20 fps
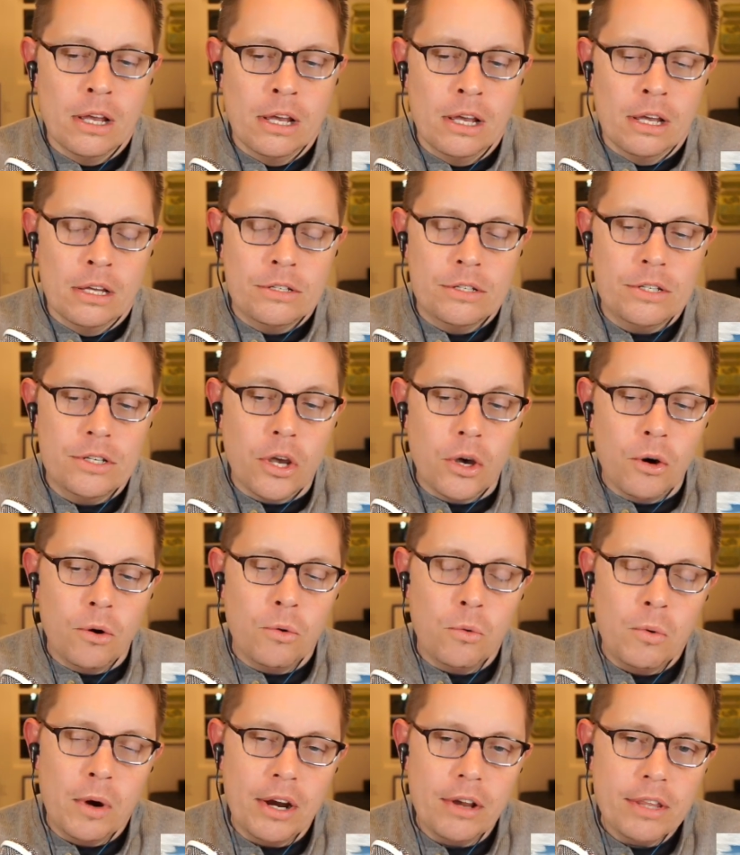So
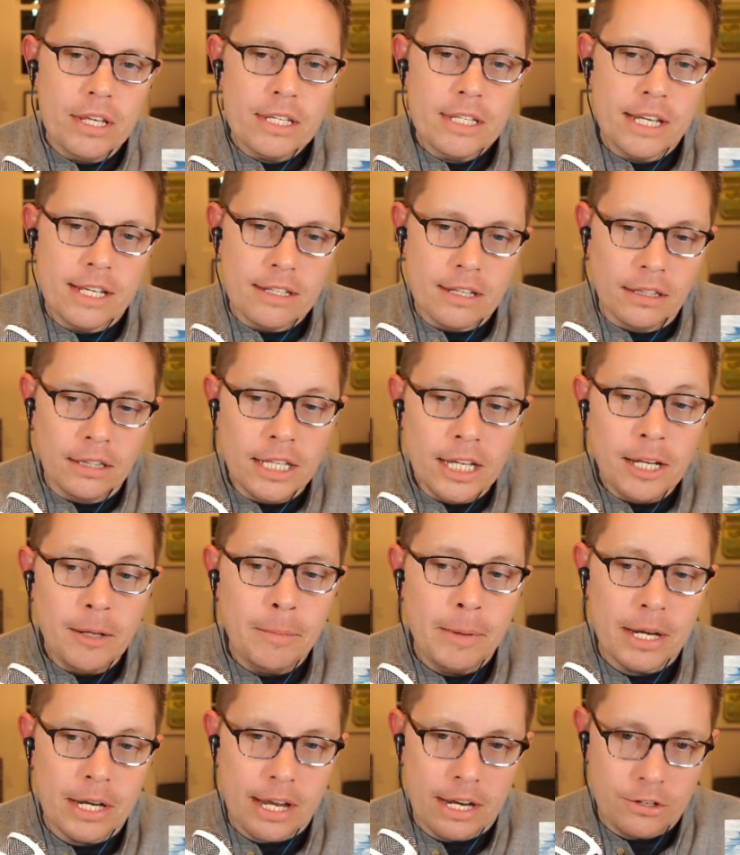where this gets a little
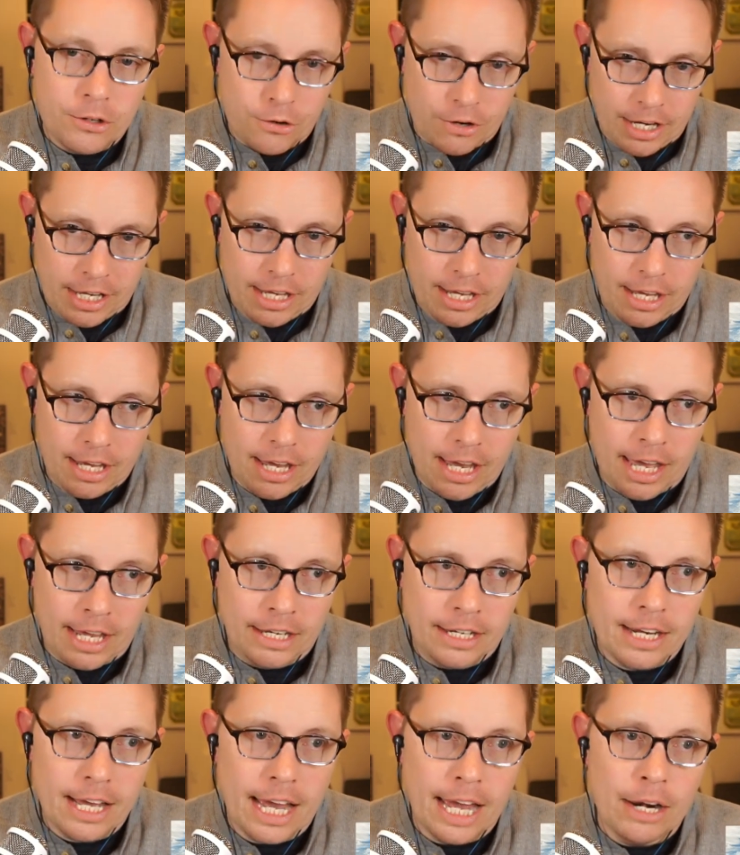bit tricky,
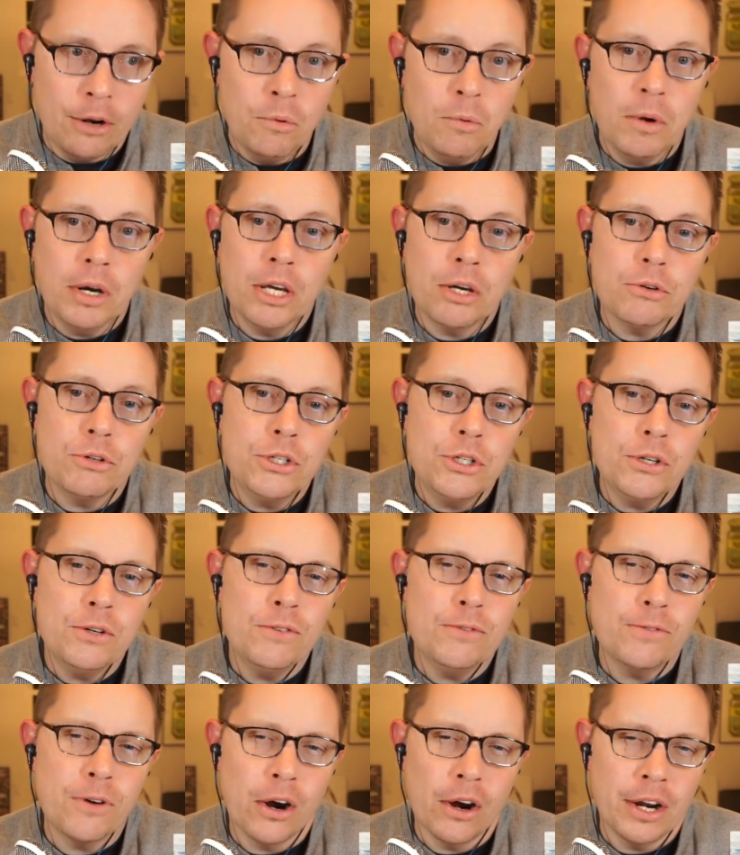and I don't want to go
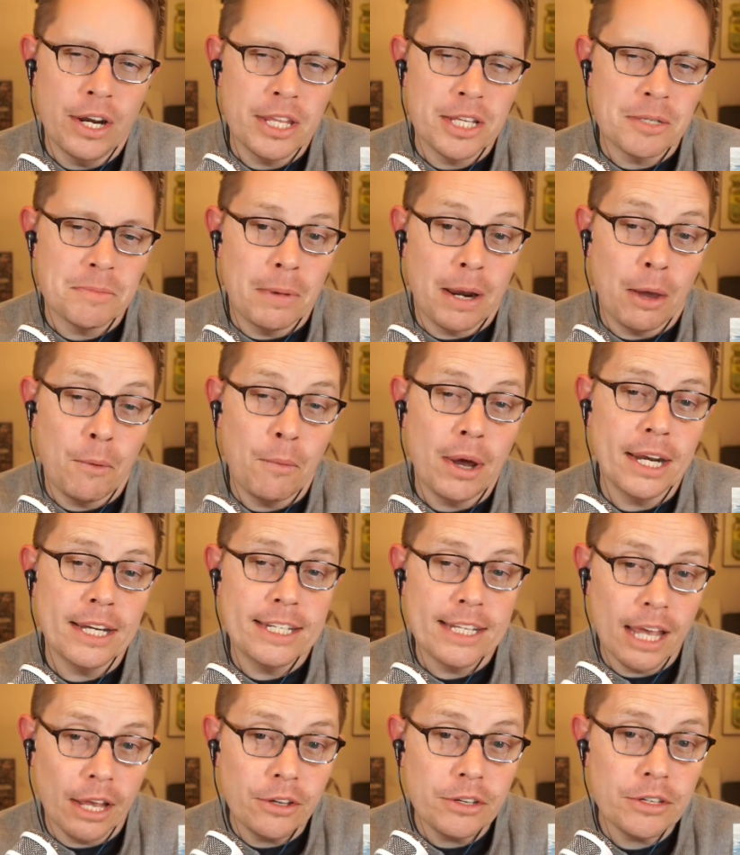too far into this, but I want
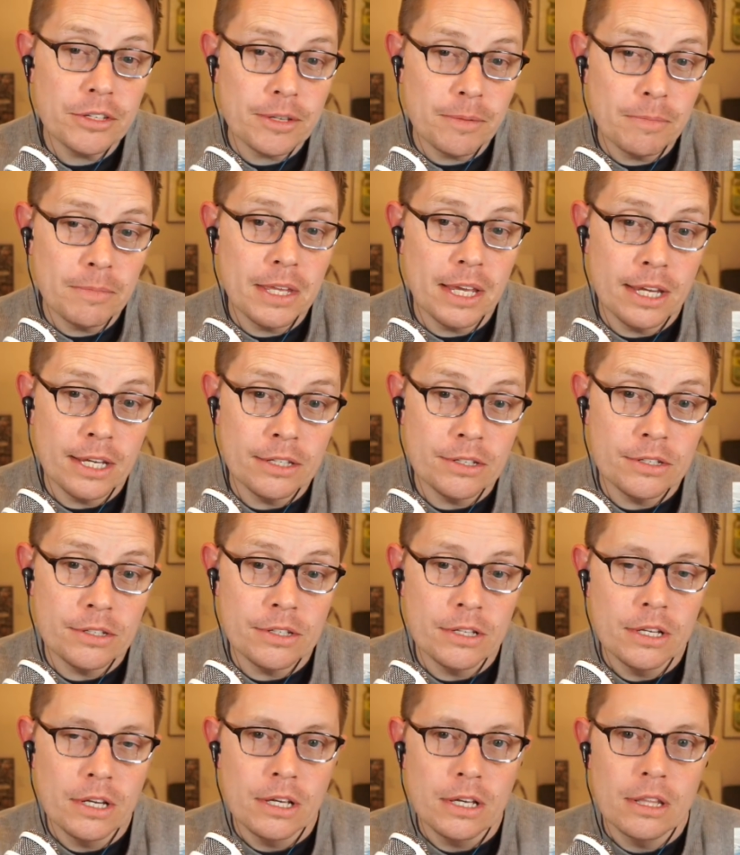to tell you some
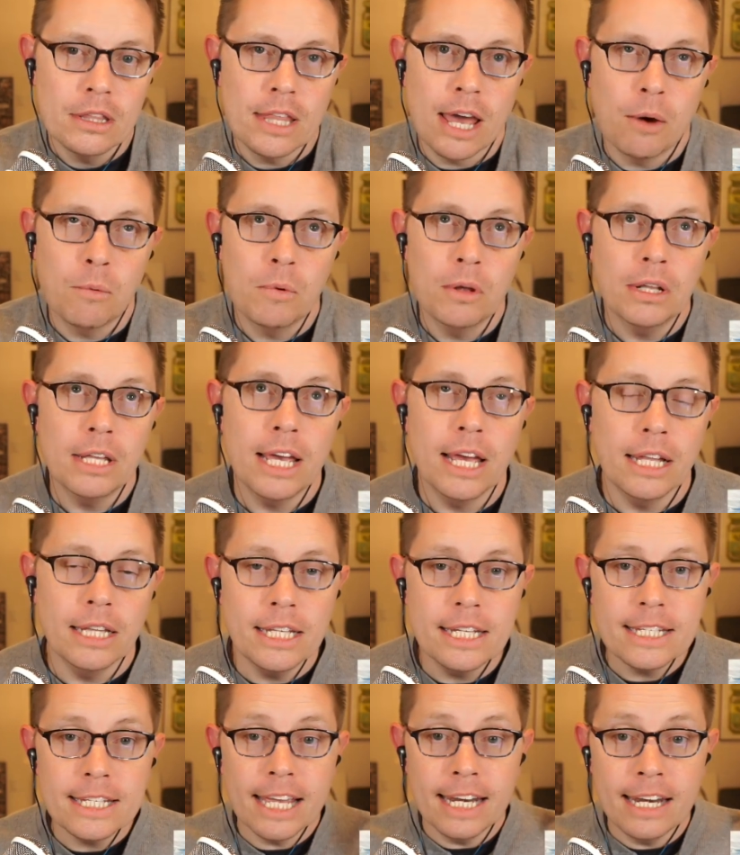things that will at
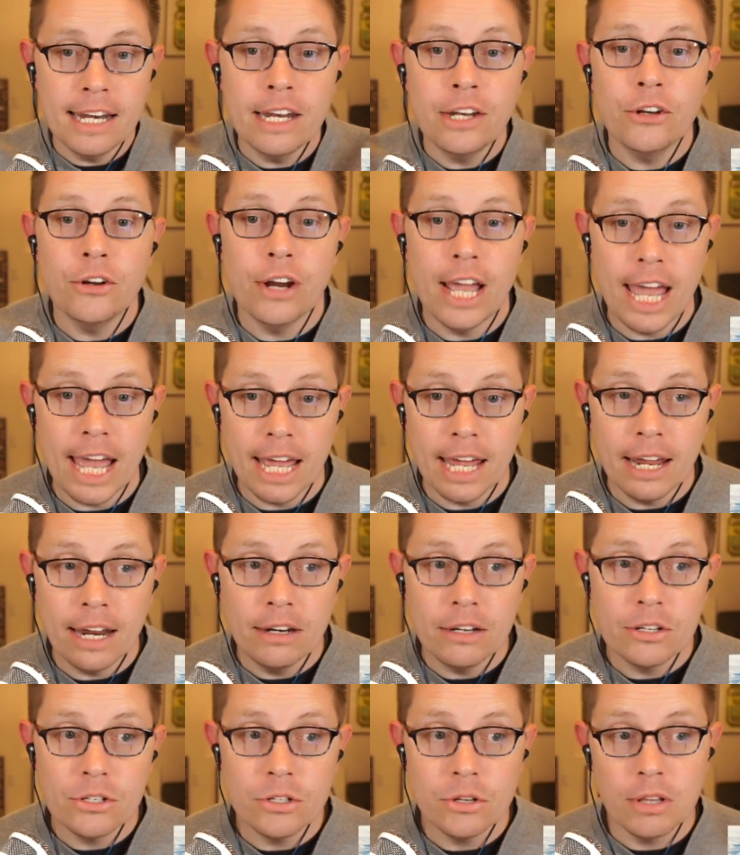least get it in your
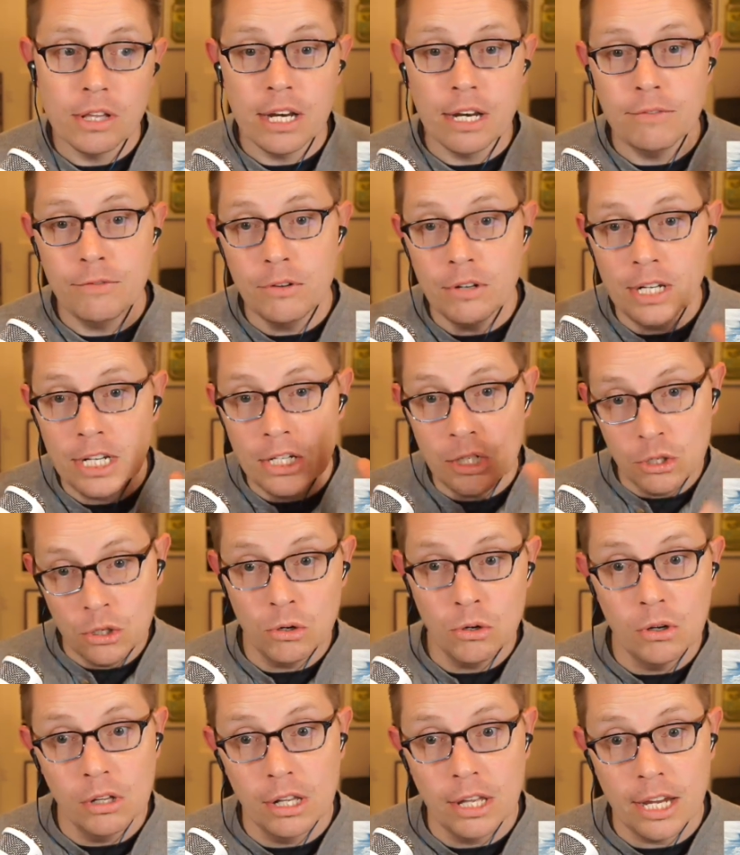head so that if you need to
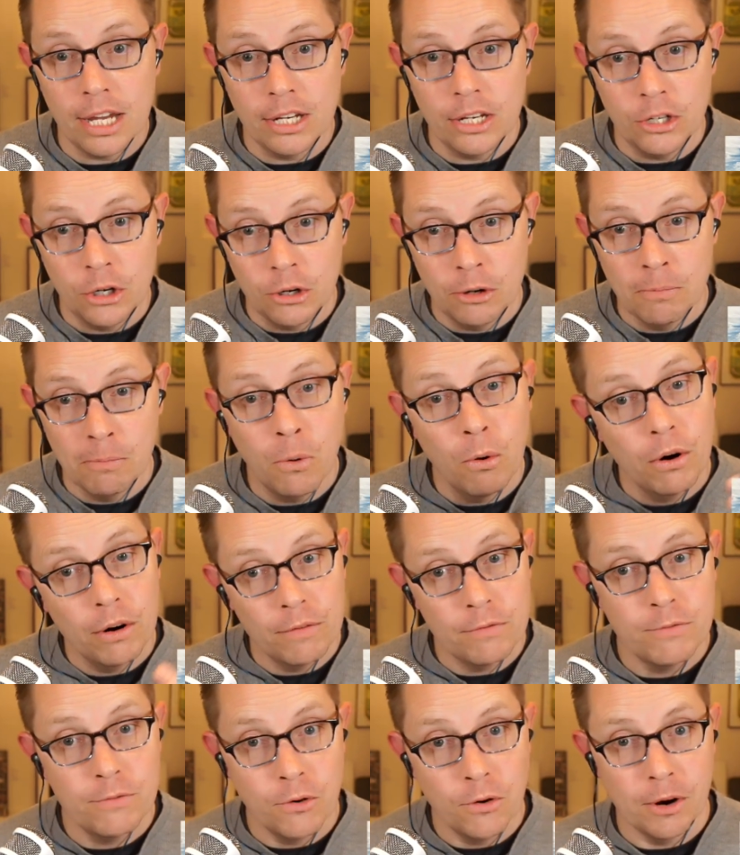Google it, you're more
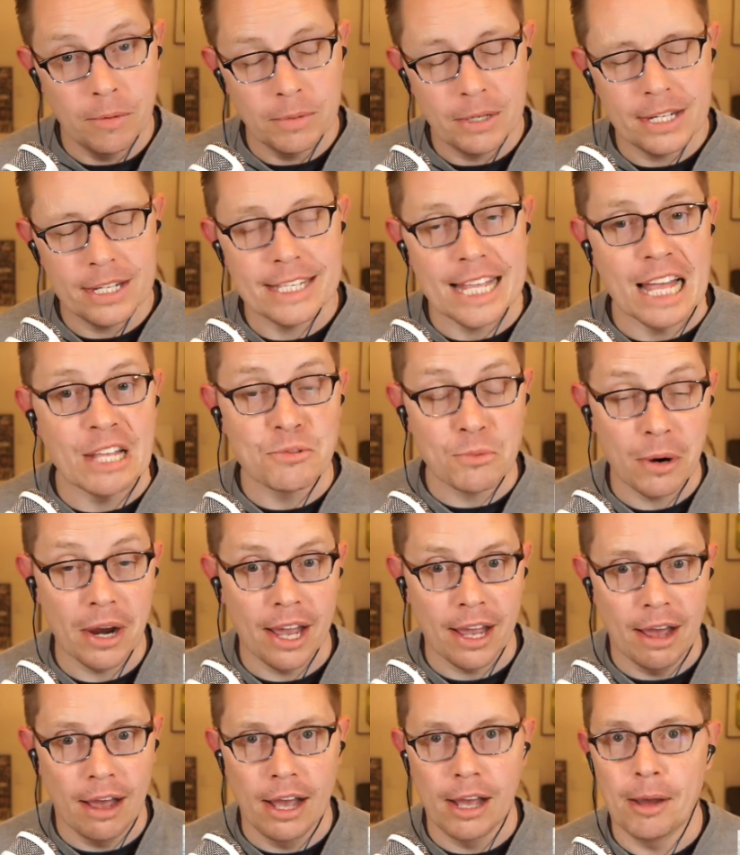informed, because that's where
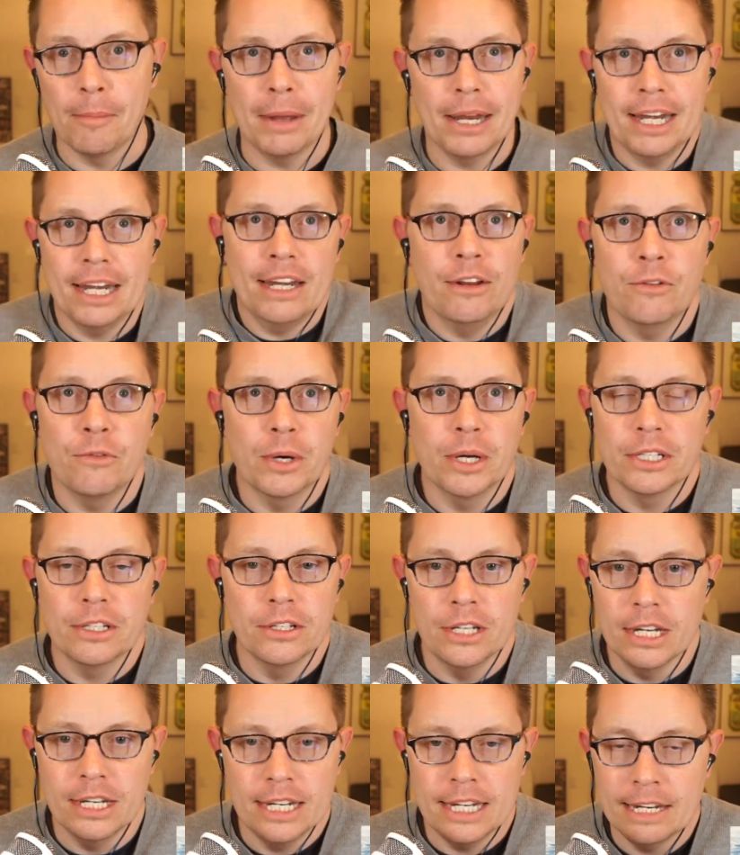I got hung up. I didn't
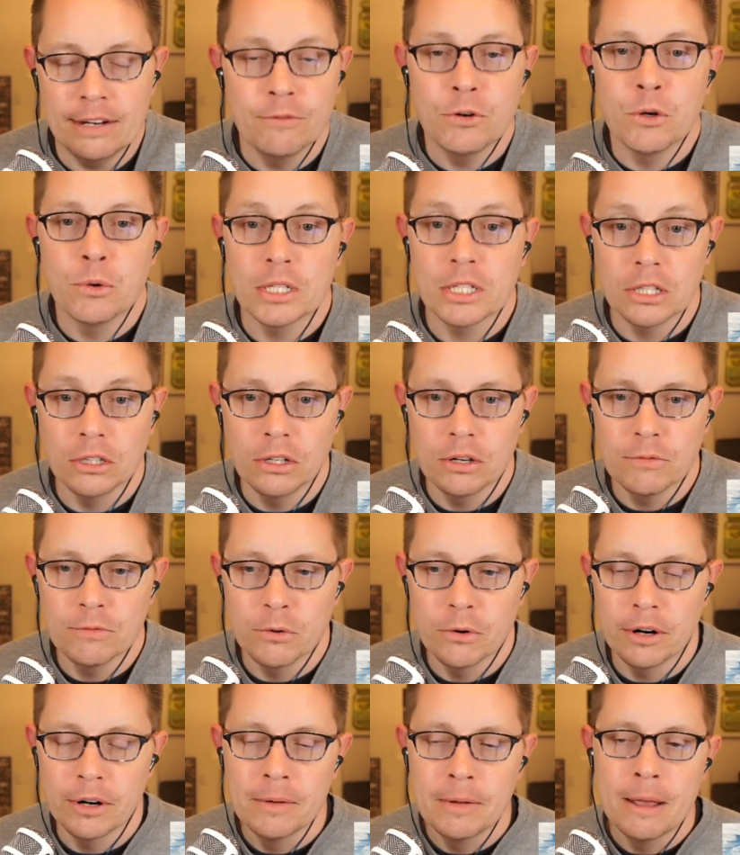even know what to look for.